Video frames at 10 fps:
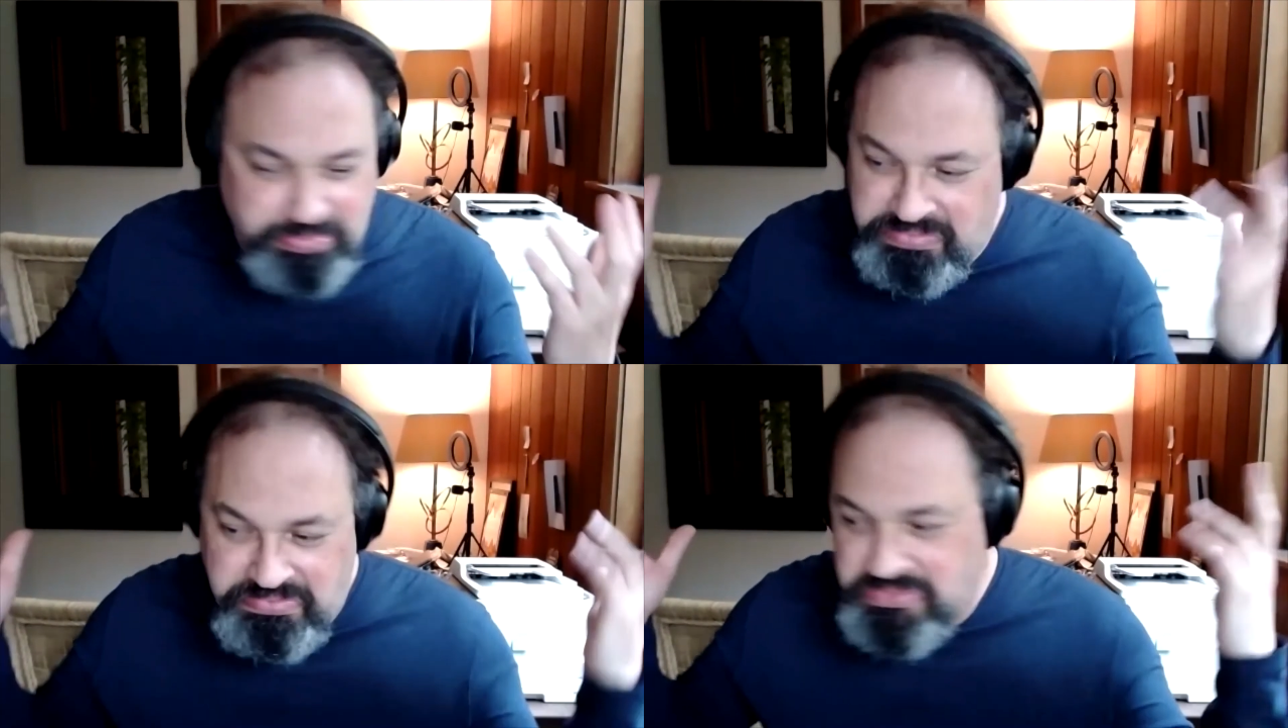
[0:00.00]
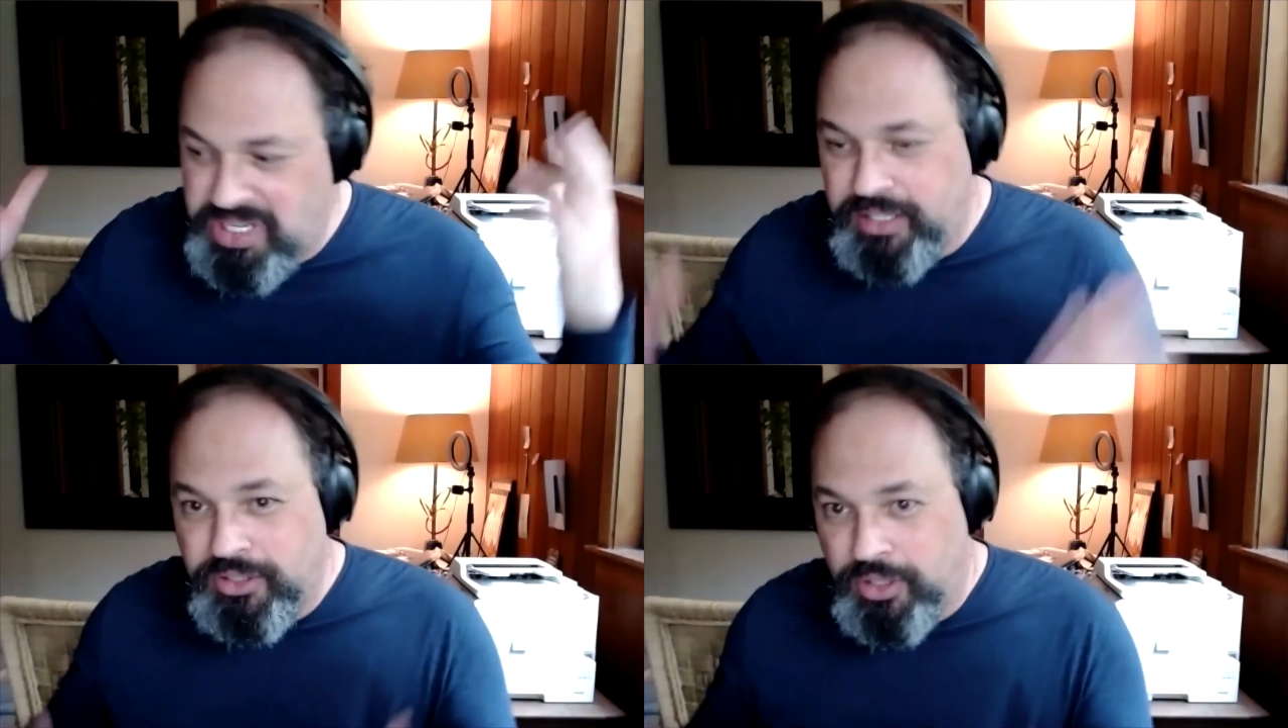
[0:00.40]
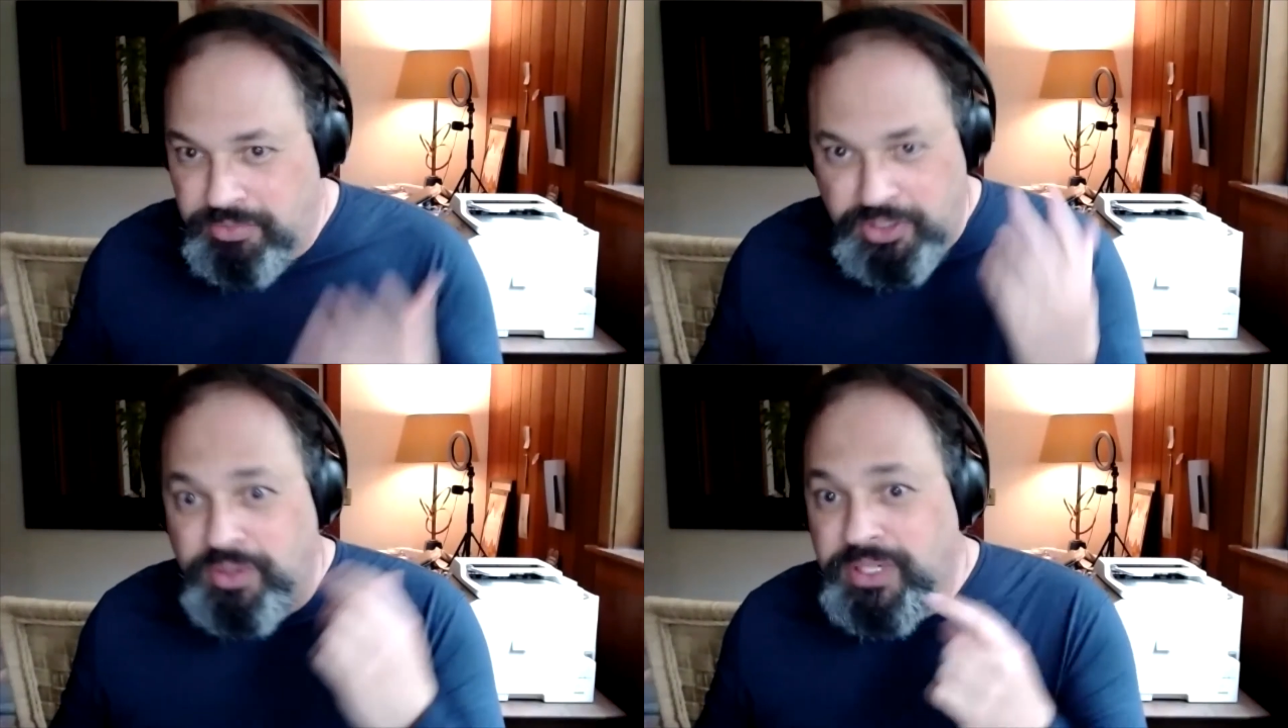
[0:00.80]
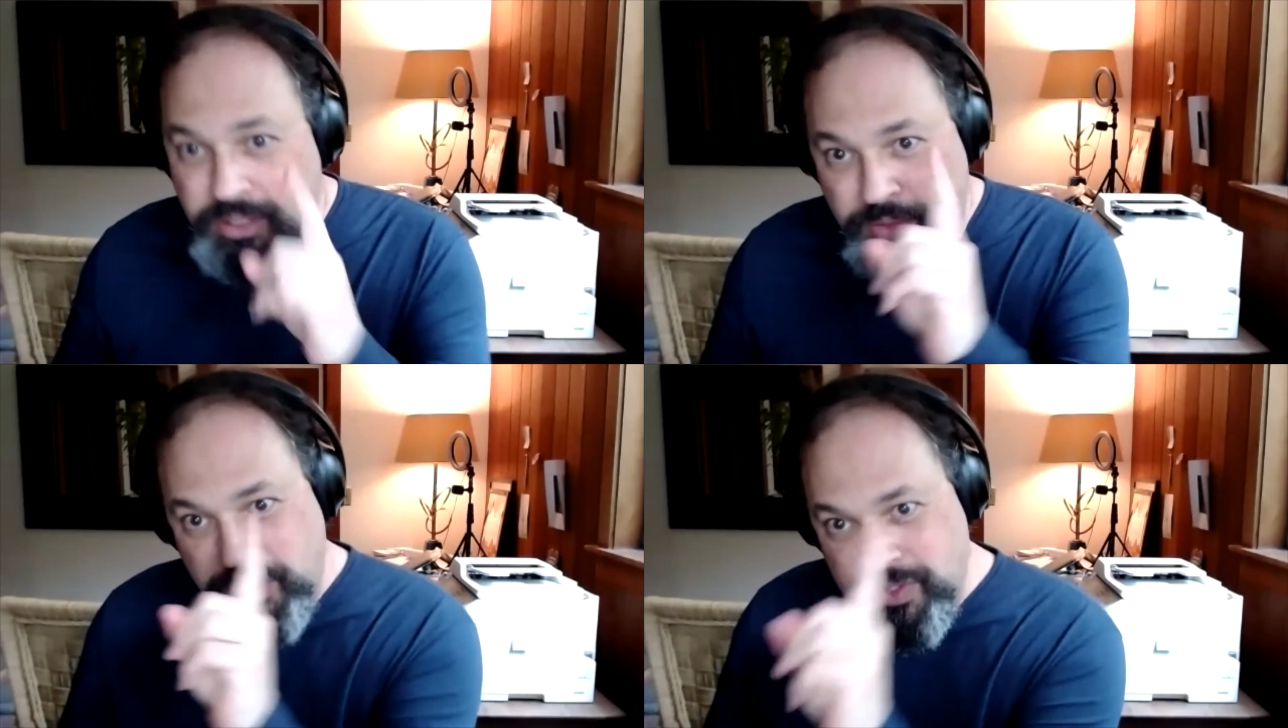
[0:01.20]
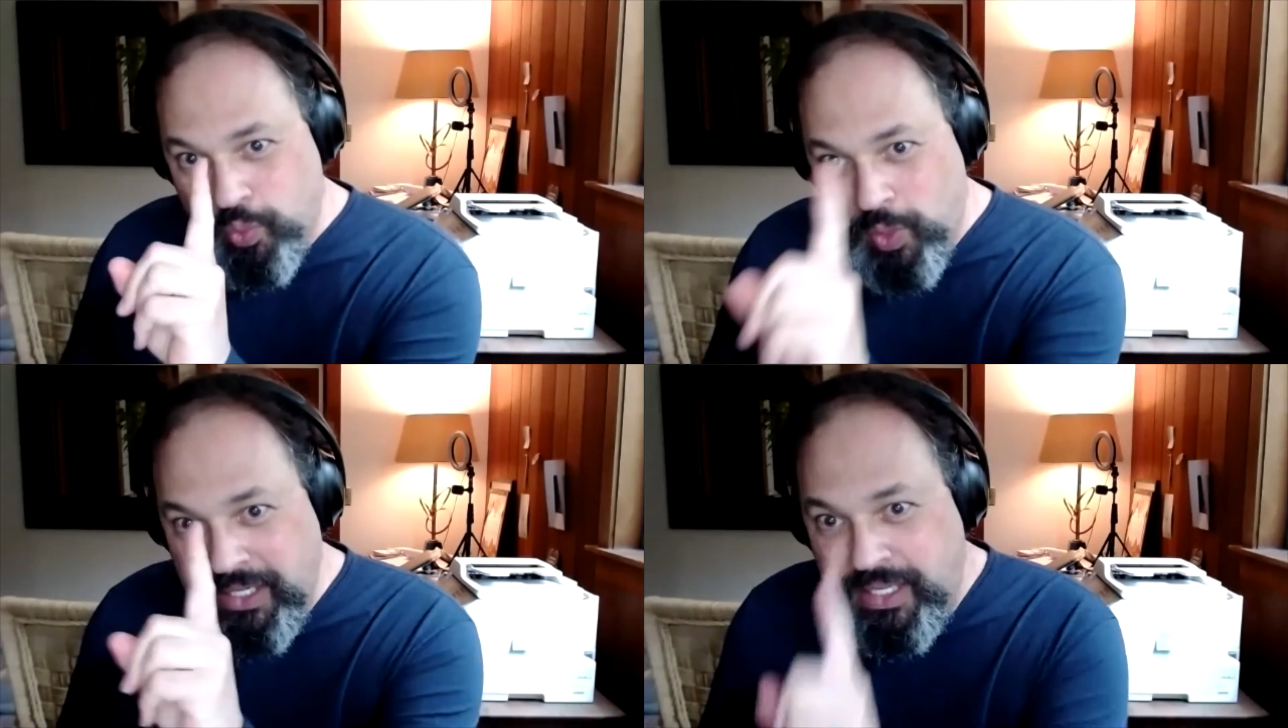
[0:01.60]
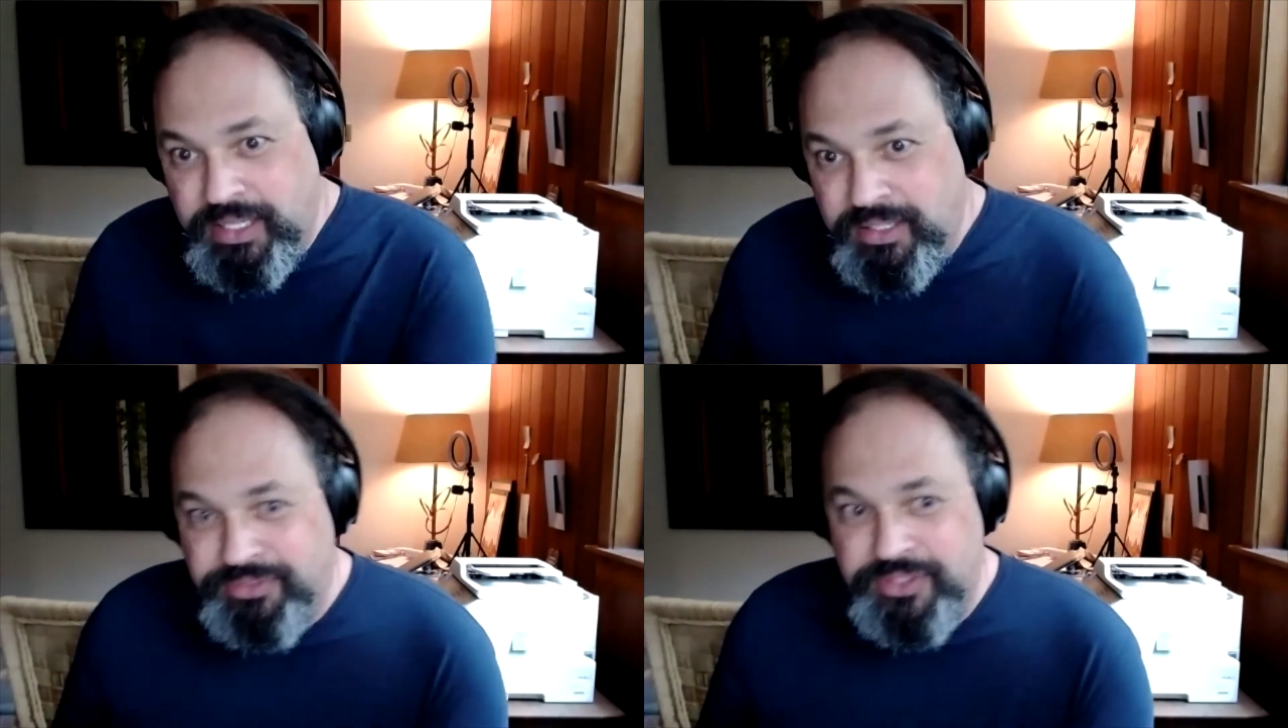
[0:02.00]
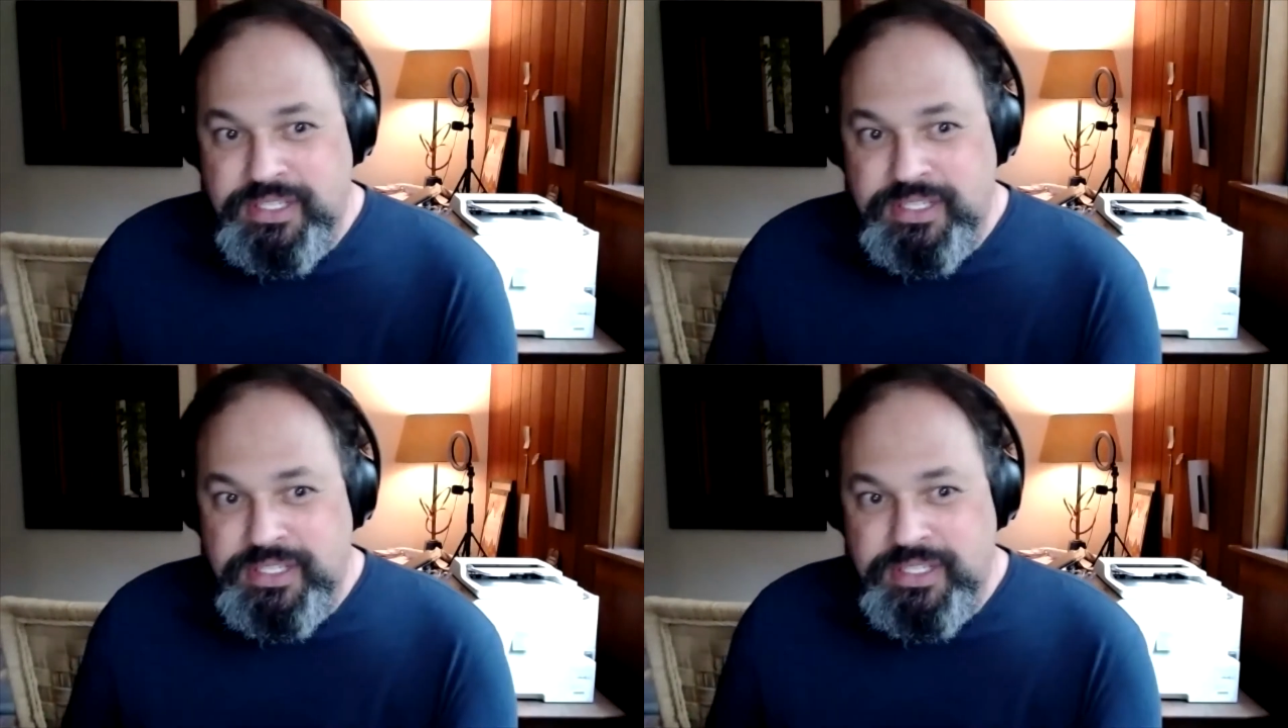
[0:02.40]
Not at all. There's one key difference